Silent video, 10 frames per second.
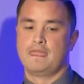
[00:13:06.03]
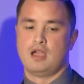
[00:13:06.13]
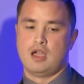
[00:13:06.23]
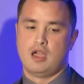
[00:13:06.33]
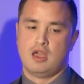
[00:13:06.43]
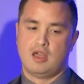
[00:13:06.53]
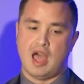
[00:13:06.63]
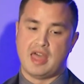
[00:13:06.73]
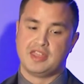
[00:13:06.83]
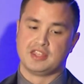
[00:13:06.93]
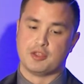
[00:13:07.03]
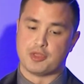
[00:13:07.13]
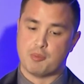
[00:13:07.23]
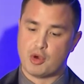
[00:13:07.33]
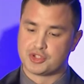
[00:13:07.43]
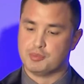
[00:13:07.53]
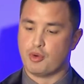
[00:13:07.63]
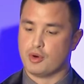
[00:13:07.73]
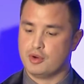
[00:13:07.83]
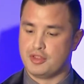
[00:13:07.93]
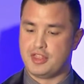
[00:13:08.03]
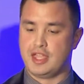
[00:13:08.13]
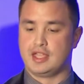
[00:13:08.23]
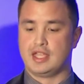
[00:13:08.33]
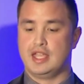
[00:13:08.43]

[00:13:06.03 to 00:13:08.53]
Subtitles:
I think that the most important thing